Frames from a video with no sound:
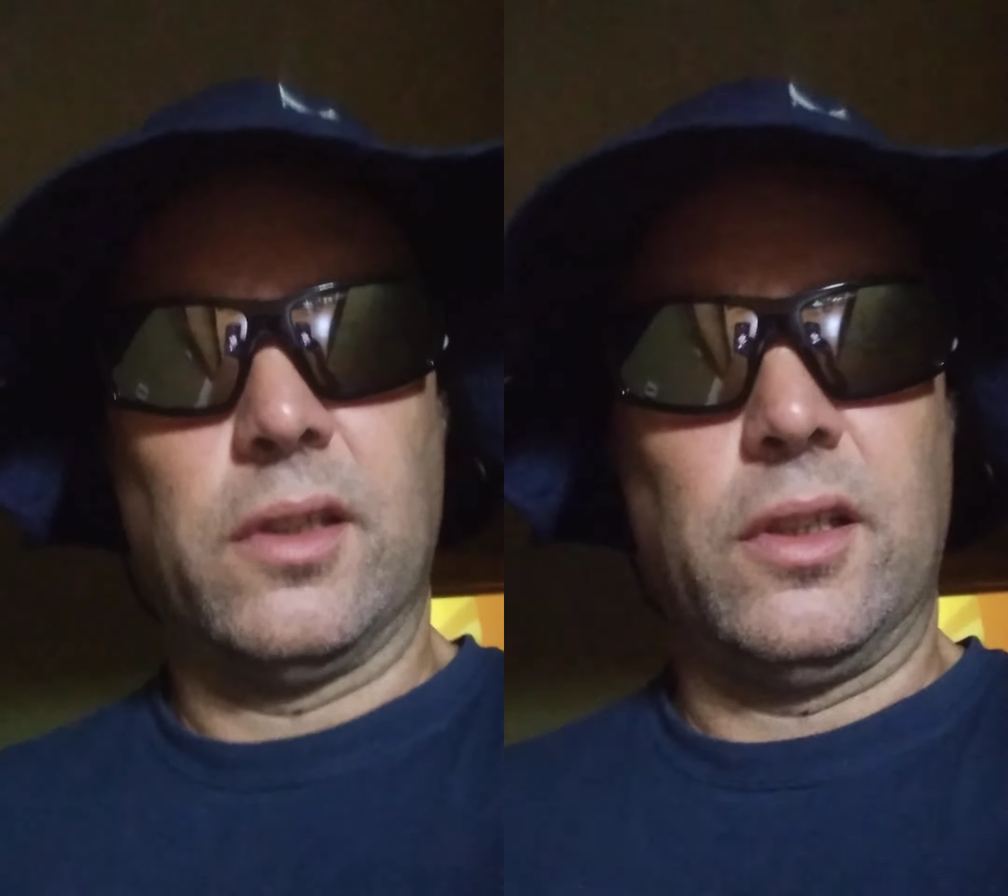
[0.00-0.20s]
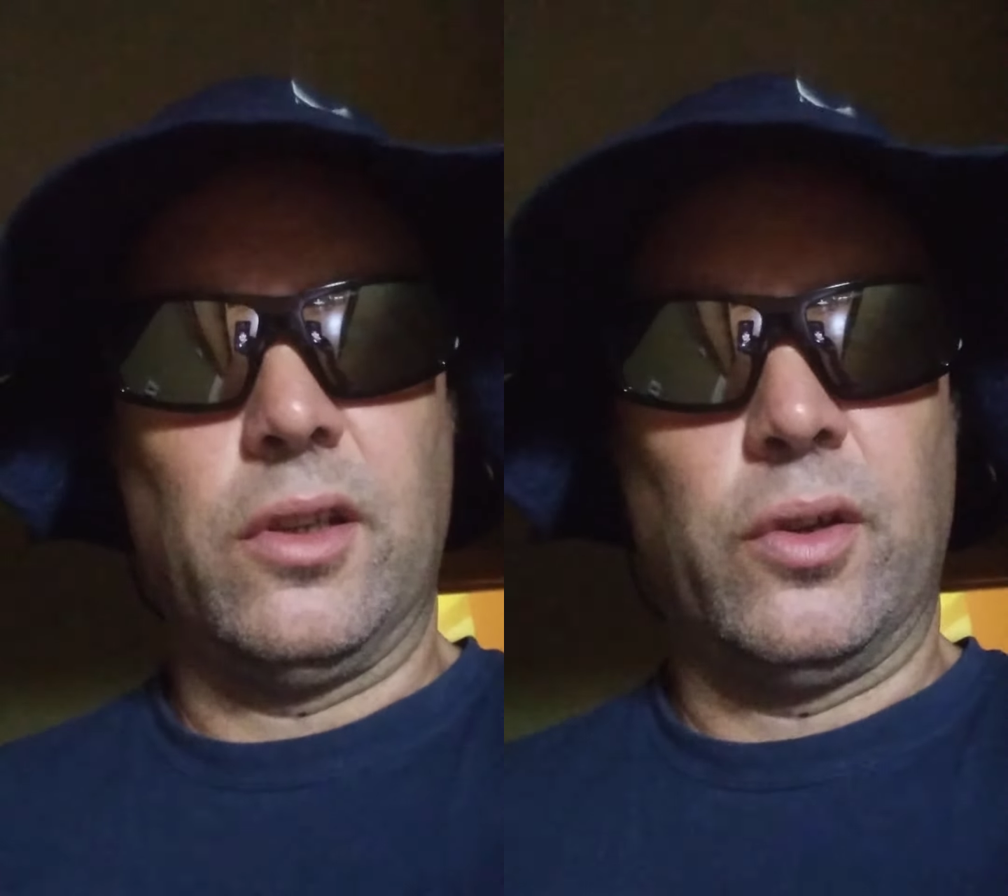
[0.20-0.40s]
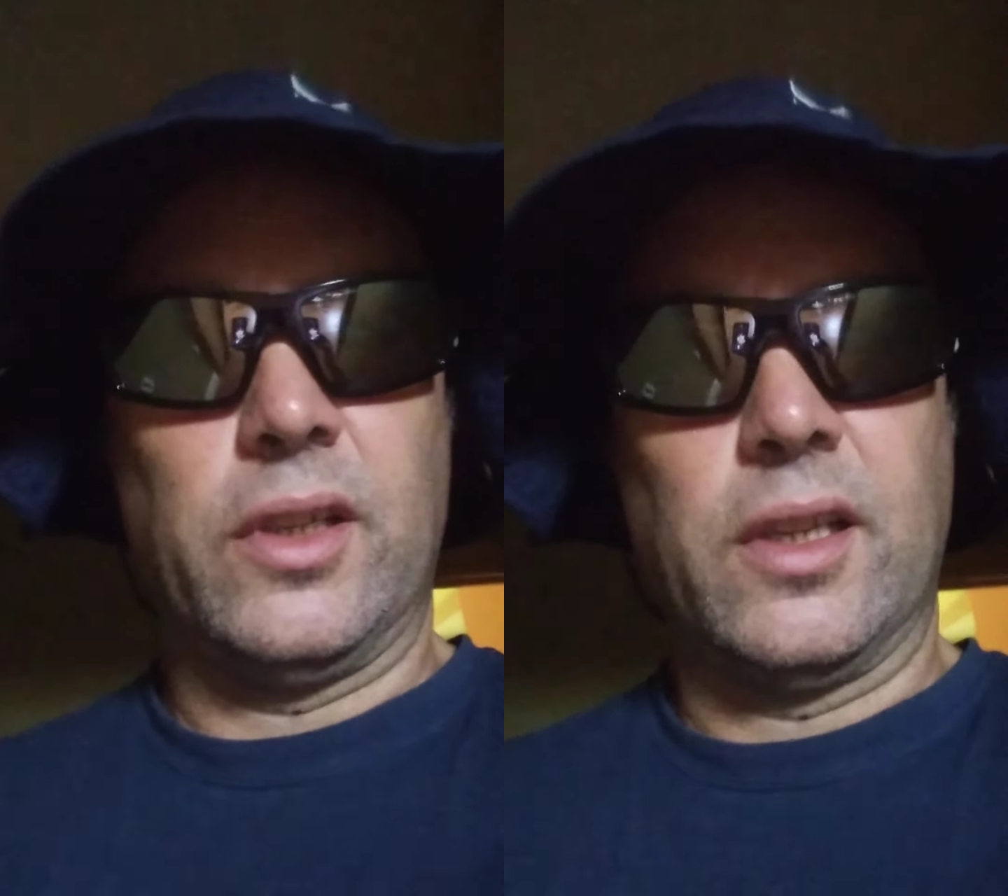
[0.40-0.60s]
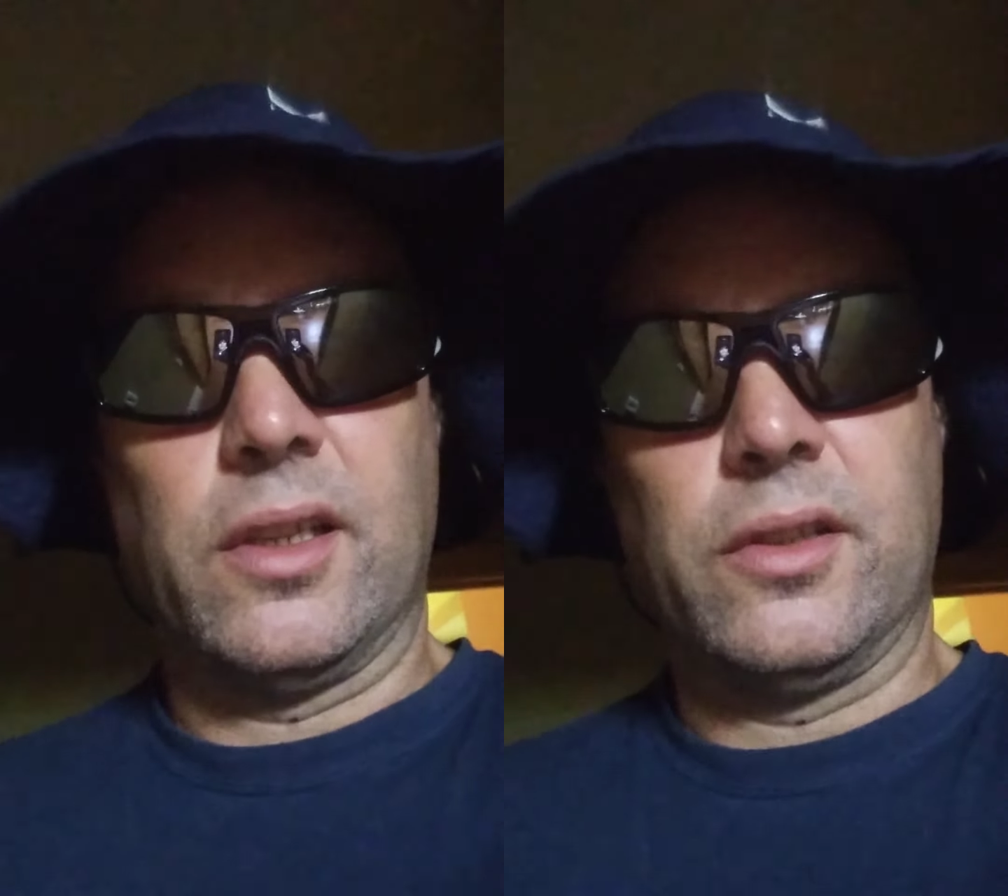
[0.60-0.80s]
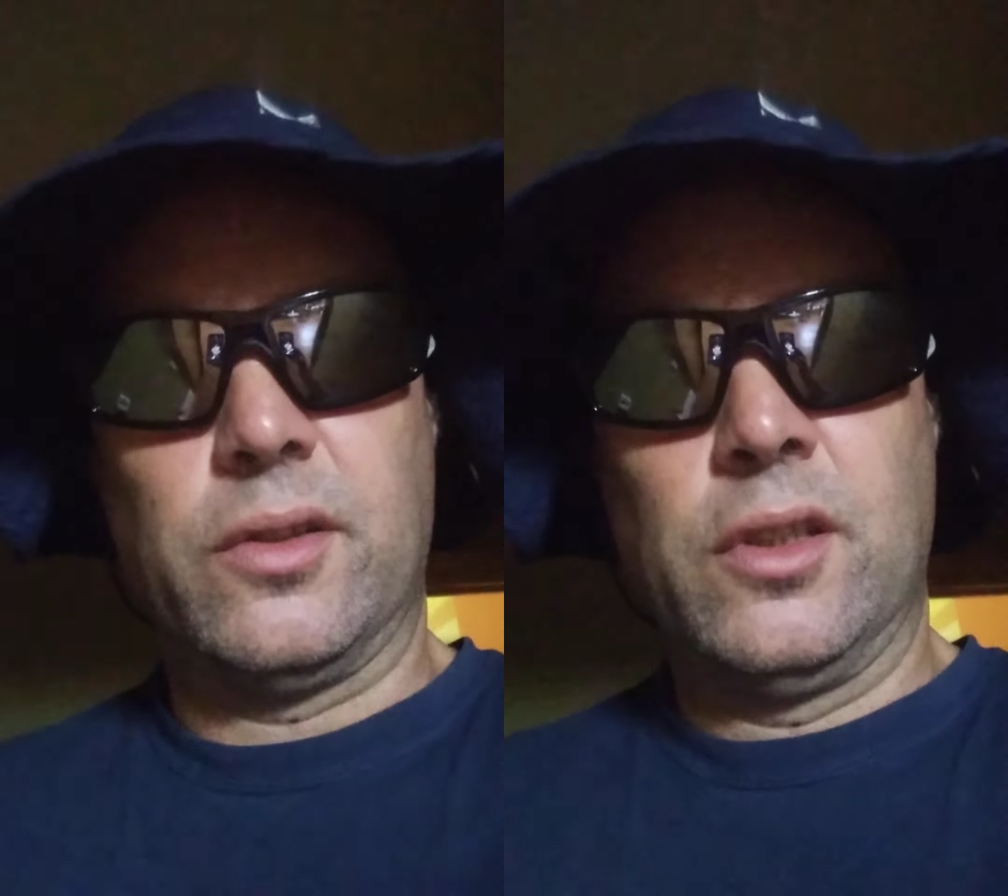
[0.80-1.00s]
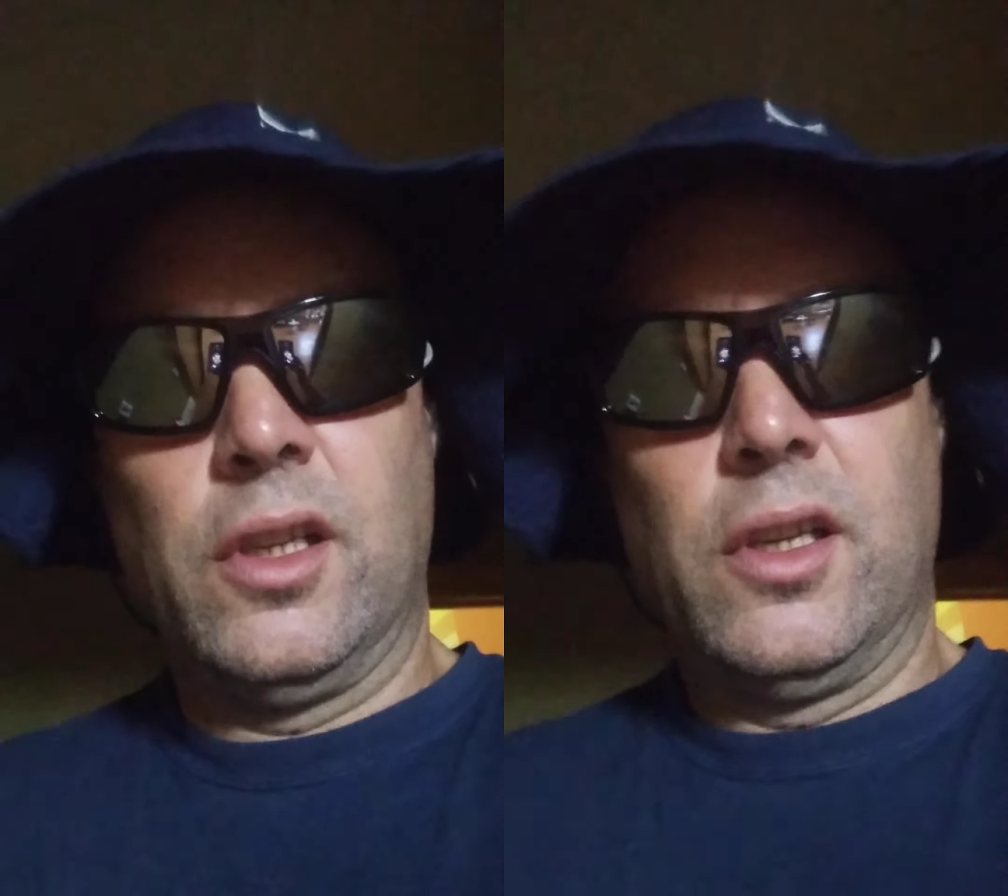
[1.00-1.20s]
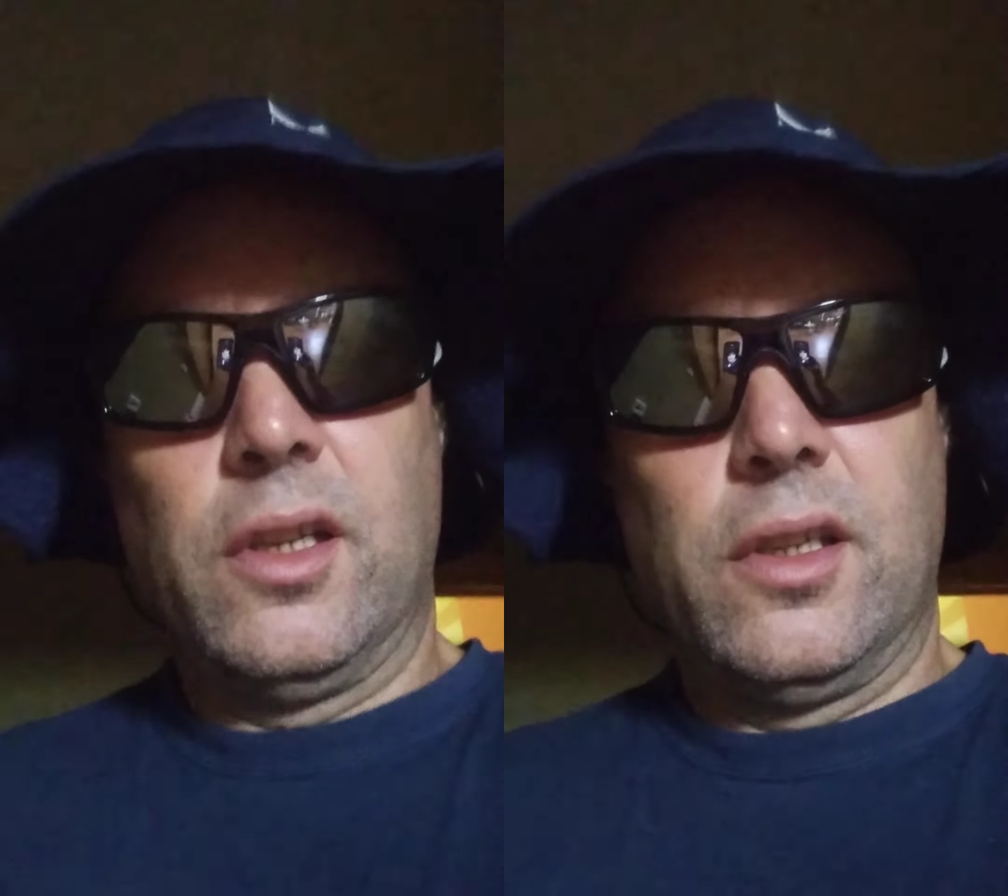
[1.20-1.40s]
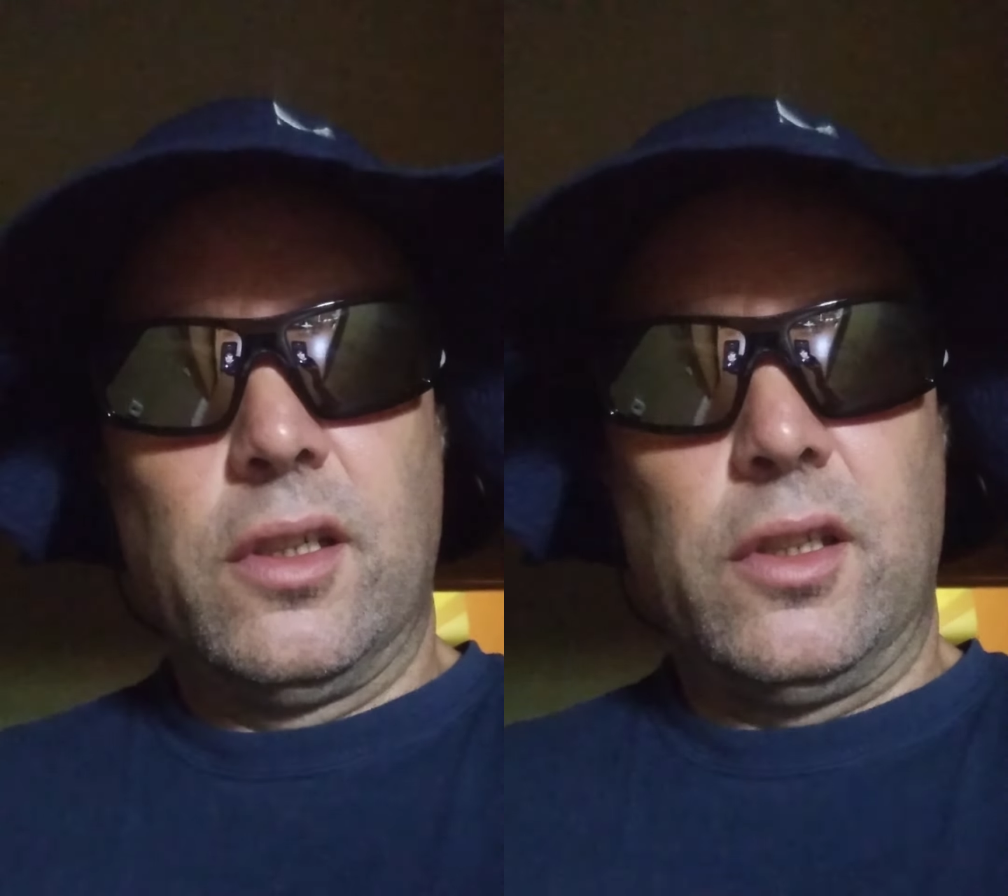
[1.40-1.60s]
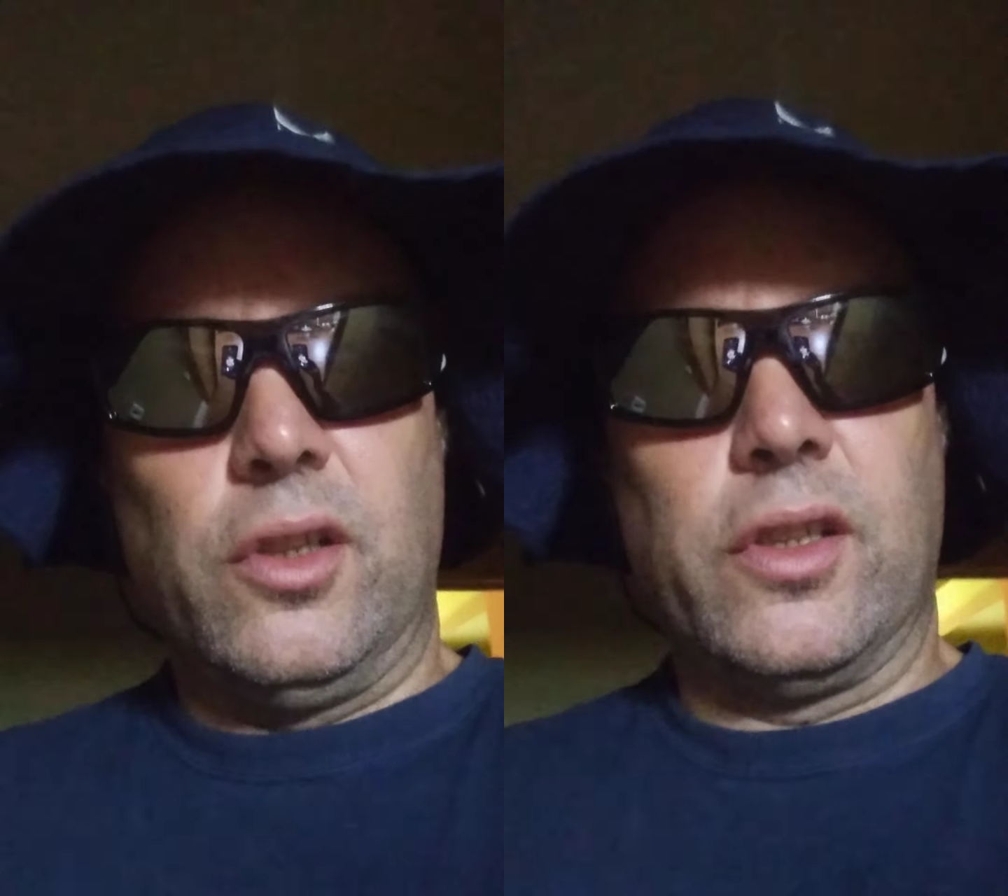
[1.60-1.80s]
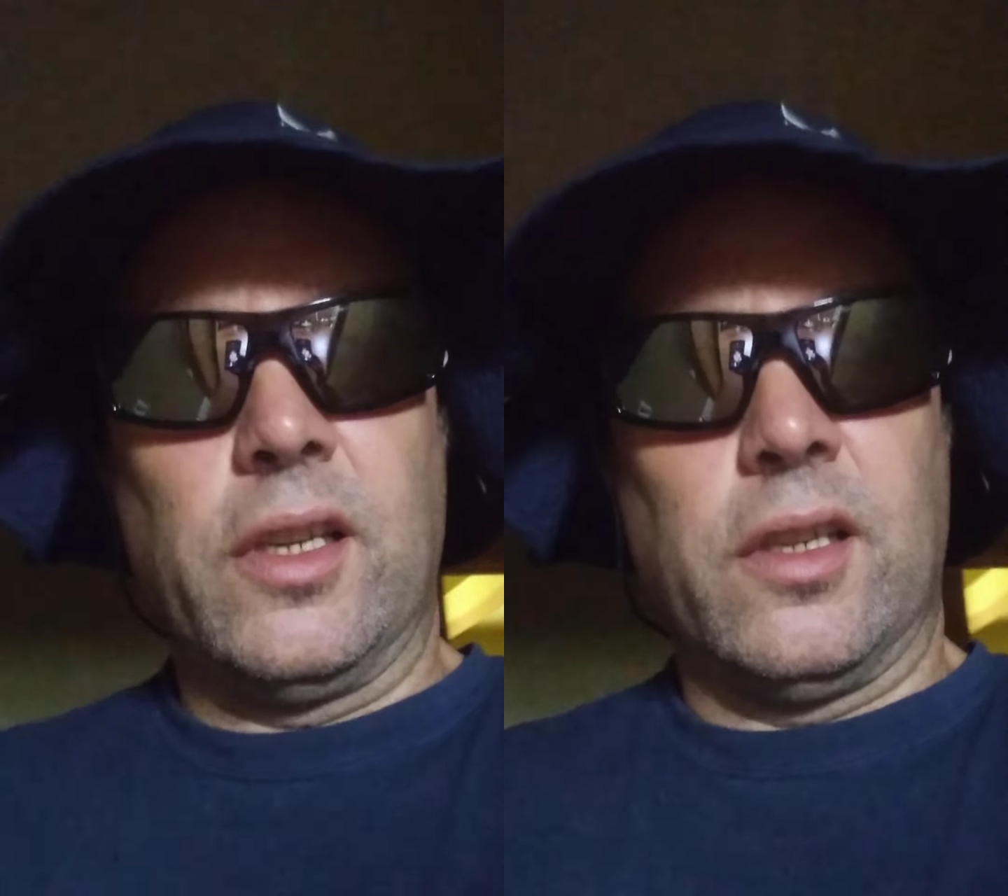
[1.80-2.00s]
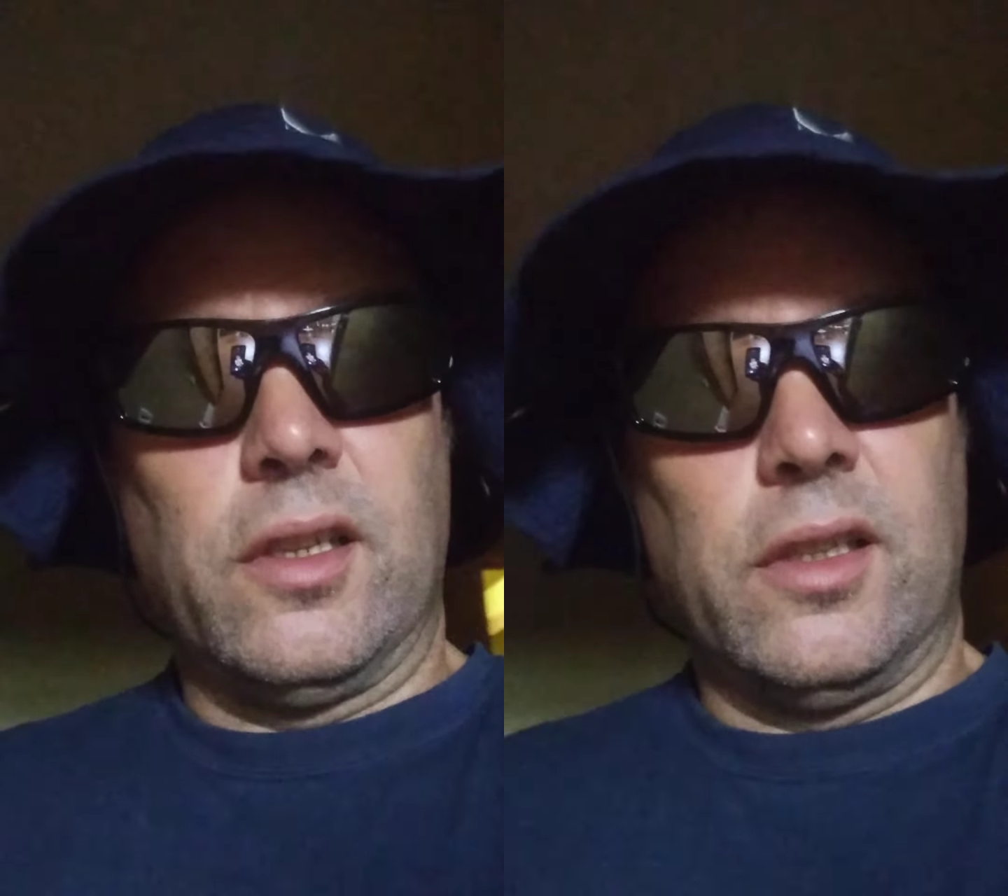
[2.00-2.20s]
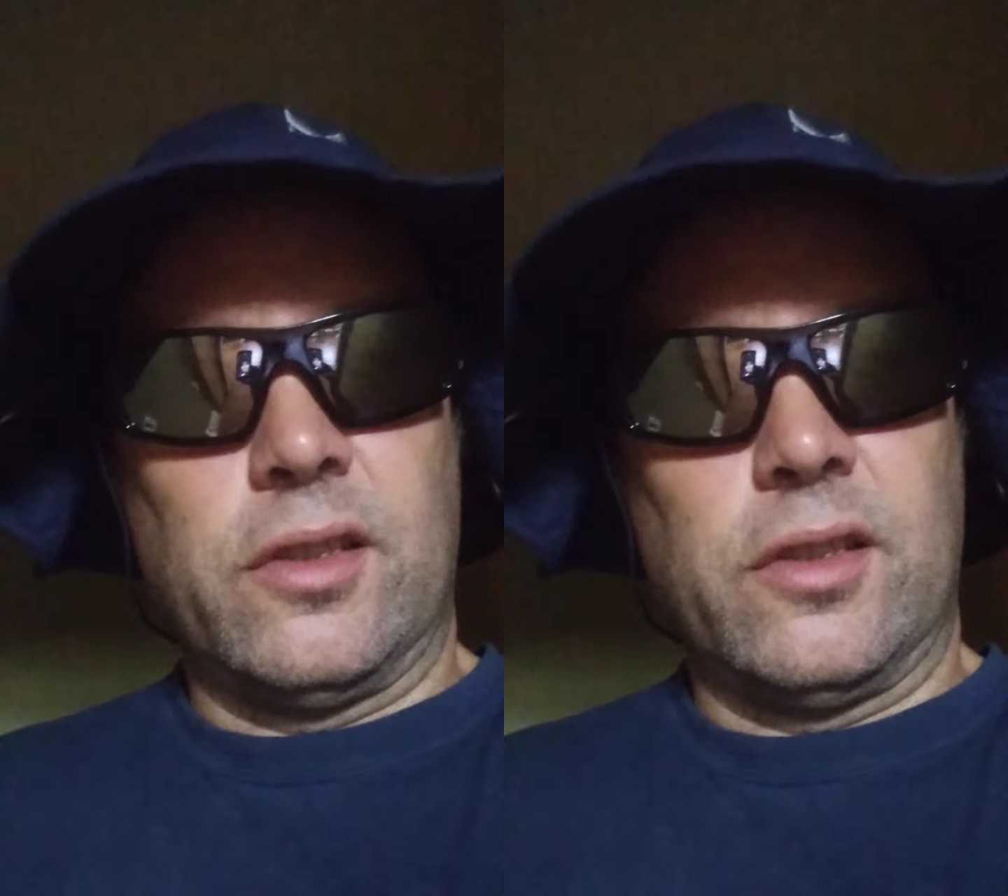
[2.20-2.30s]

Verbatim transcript: You know, you get a you get